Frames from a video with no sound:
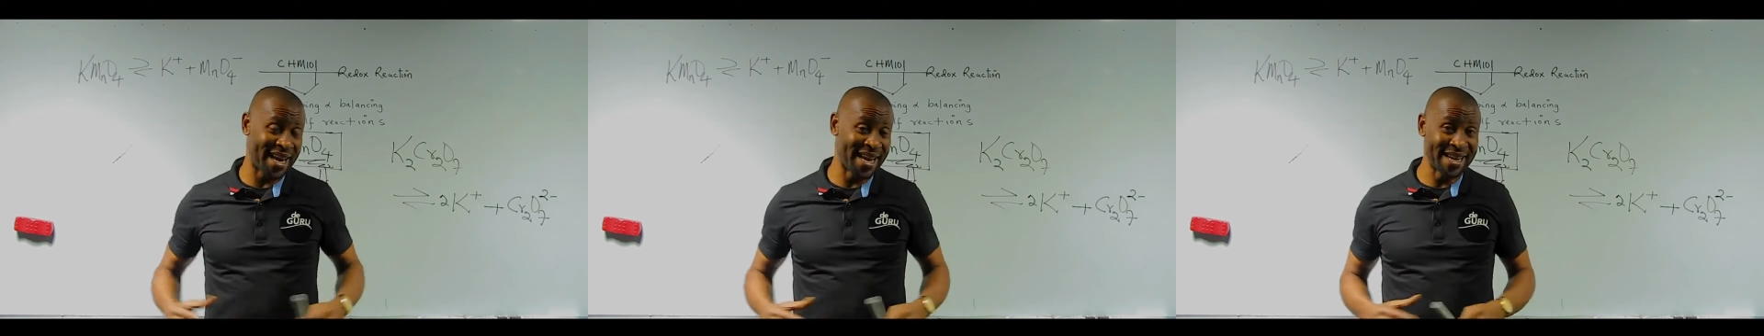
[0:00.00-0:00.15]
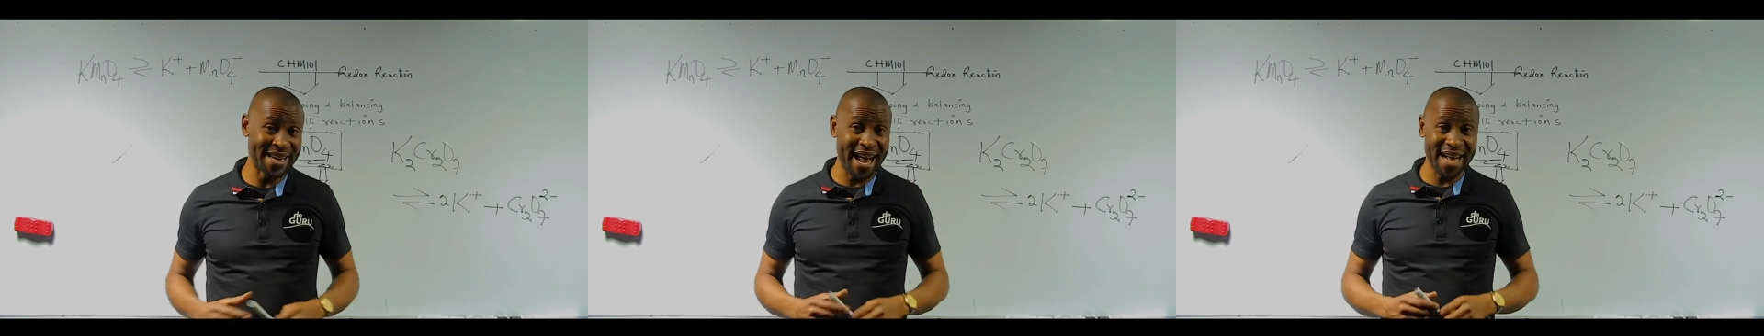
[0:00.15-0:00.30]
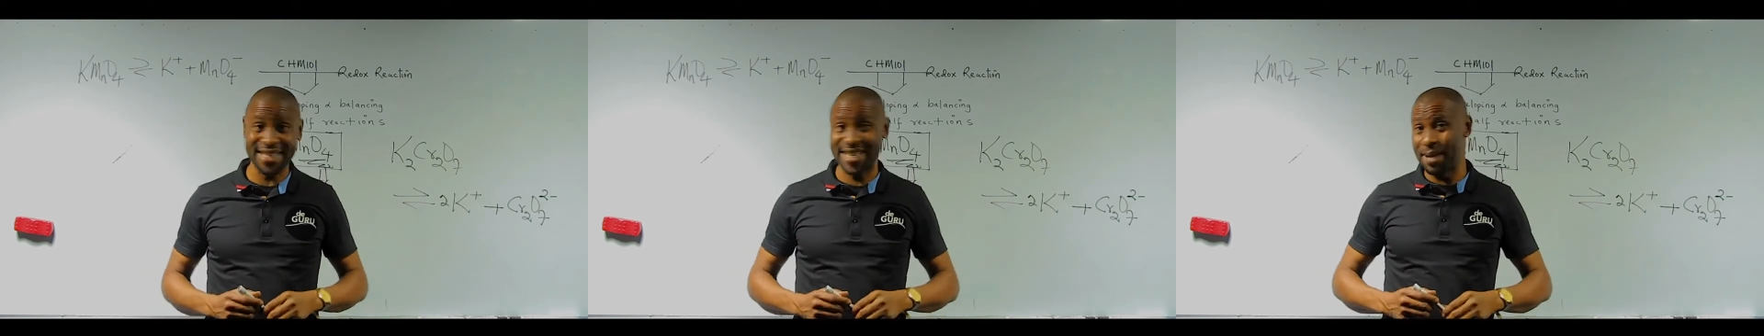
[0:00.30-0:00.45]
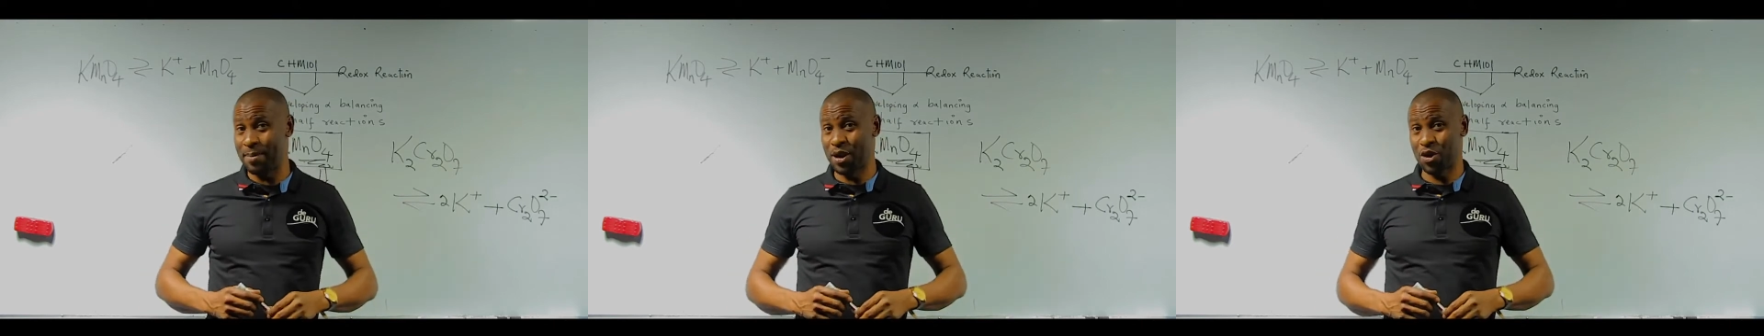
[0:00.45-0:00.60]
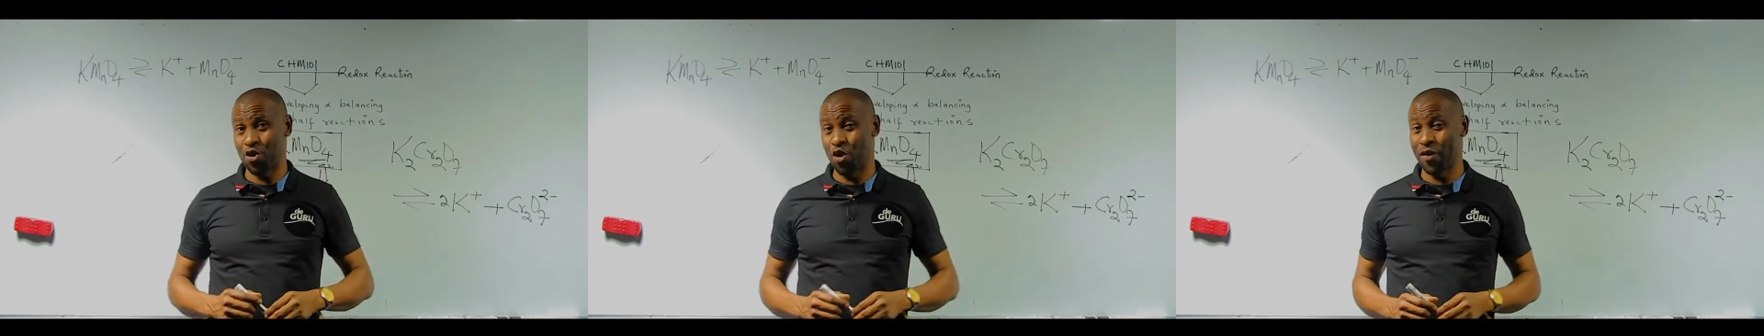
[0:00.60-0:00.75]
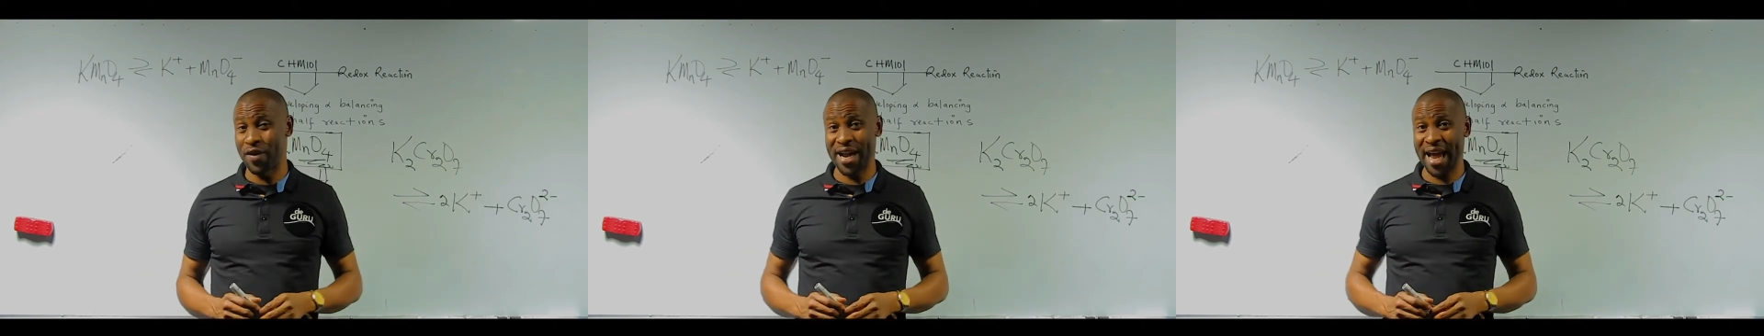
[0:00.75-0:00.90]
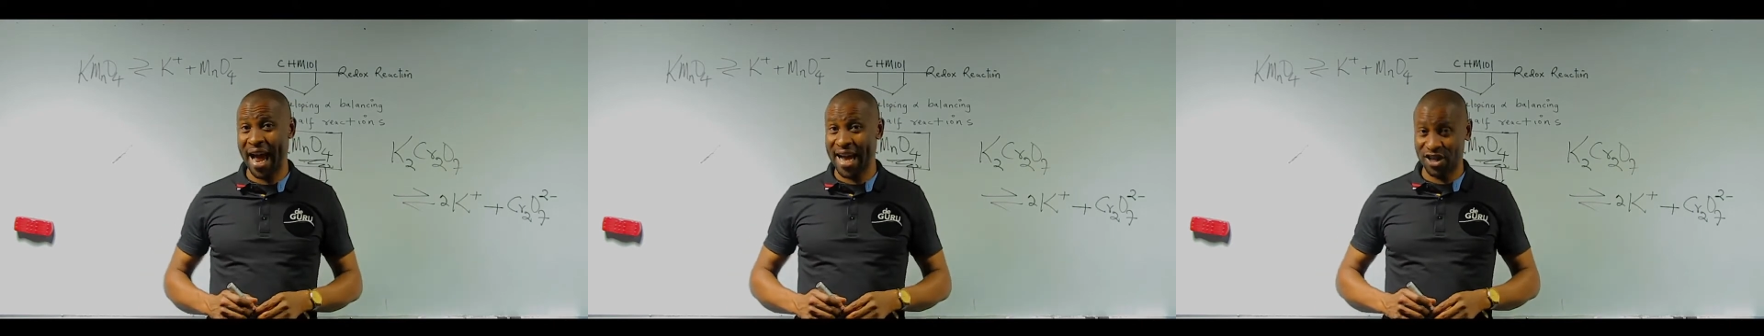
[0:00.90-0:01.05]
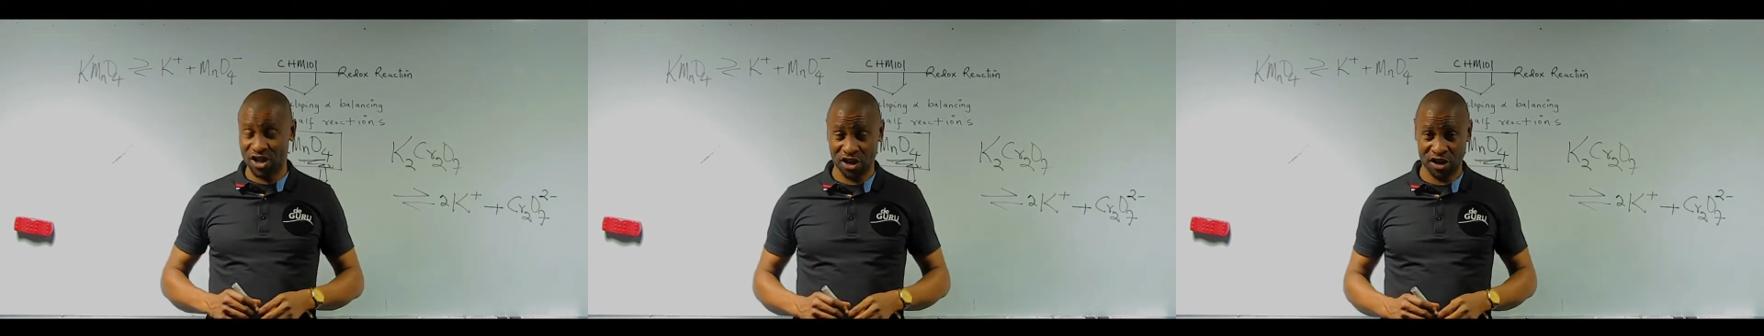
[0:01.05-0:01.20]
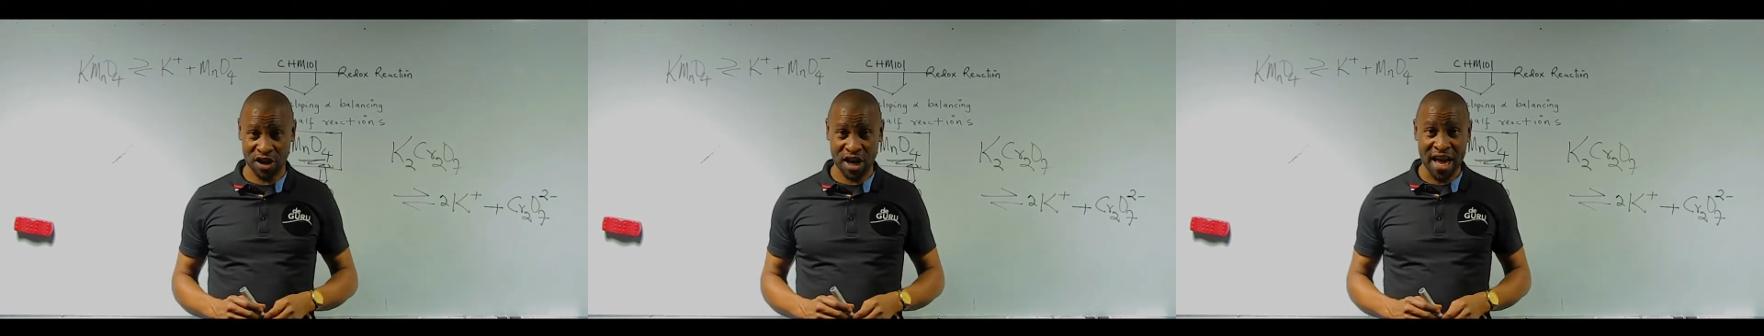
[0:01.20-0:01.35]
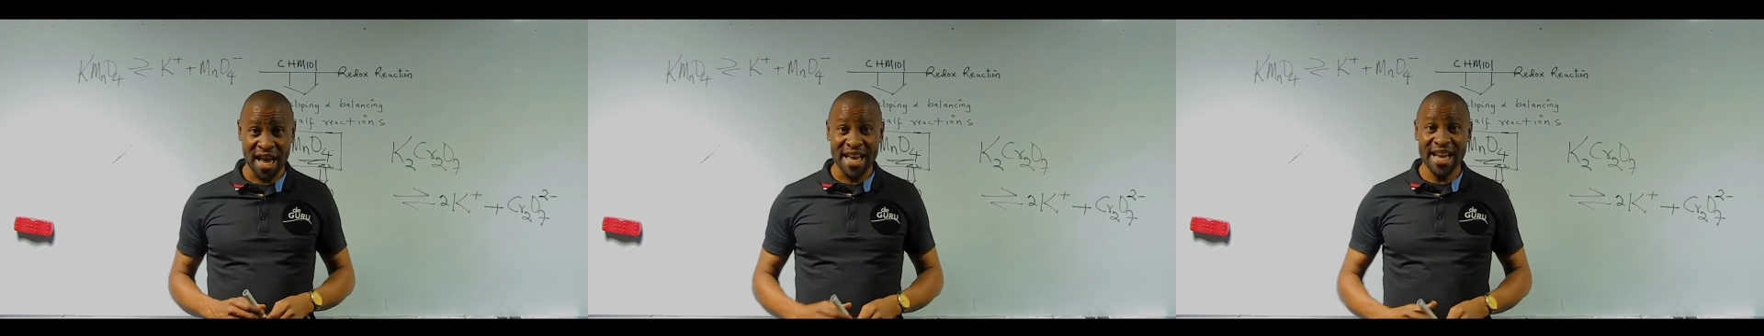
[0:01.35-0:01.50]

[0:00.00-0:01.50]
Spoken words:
in that chemical reaction.